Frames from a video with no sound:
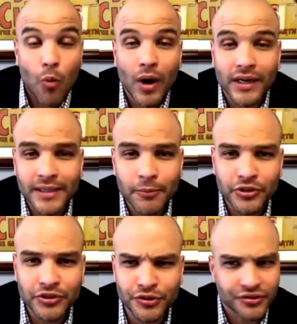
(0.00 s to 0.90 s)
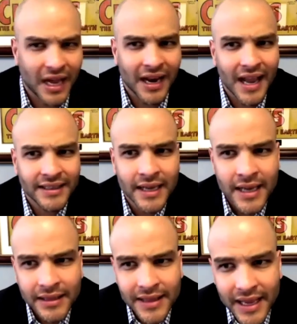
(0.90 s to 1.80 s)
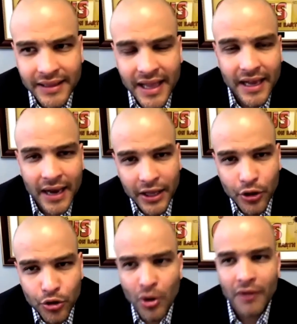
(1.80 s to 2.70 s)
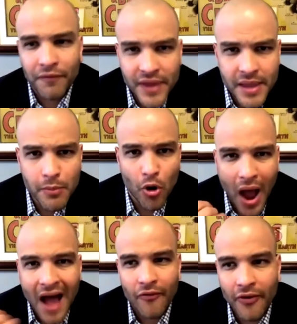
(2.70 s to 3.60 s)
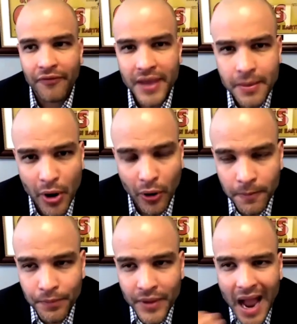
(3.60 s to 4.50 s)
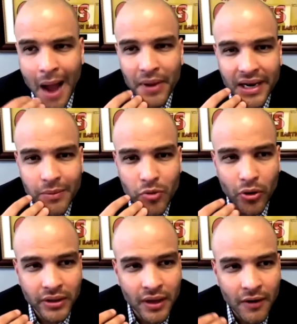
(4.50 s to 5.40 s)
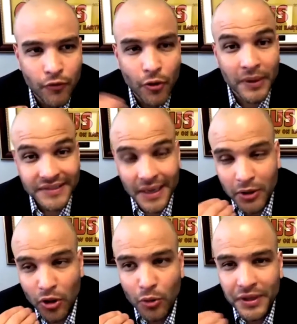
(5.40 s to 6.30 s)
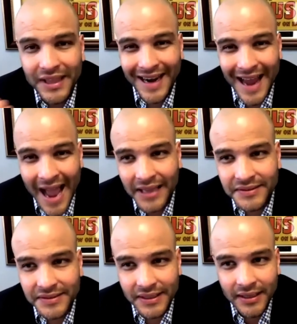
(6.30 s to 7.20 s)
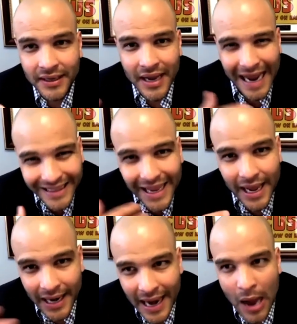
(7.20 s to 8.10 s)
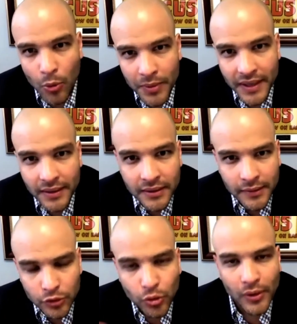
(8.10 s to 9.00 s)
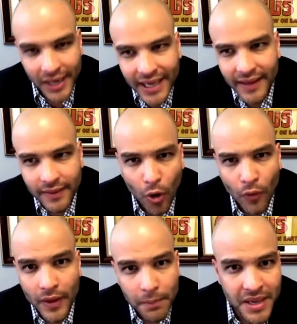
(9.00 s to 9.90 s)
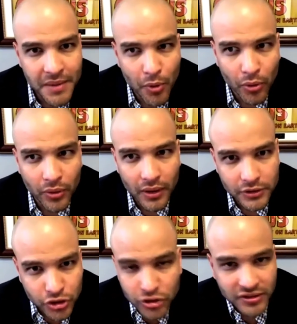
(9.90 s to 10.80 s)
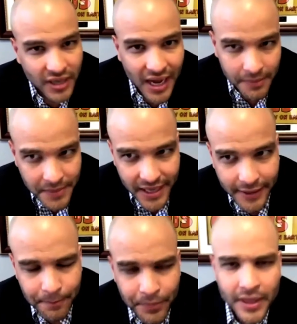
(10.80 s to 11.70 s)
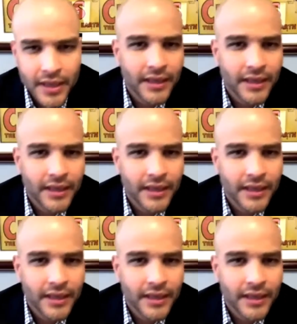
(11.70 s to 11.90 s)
now wear them with suits. I like, they, they, like, you're a female, I'm a female. I'm an immigrant from El Salvador with an accent, and they allow me to lead other people just like me.